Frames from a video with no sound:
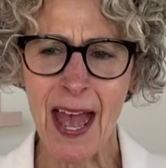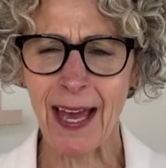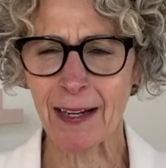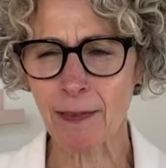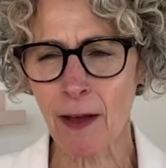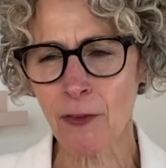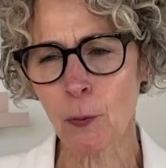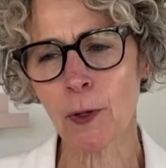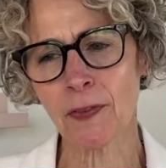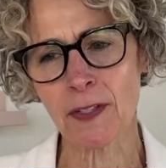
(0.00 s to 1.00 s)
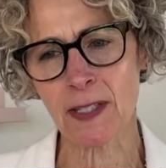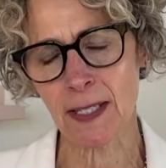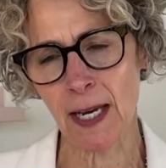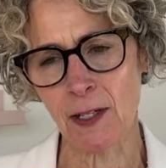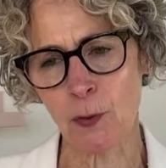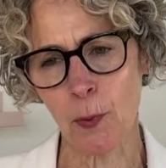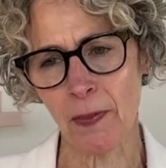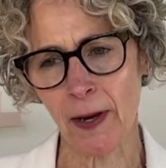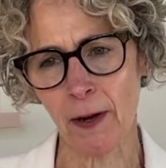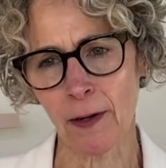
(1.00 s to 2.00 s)
And I love that we're at the stage where
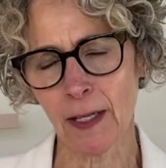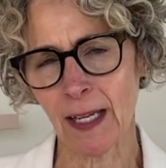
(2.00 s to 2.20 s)
they're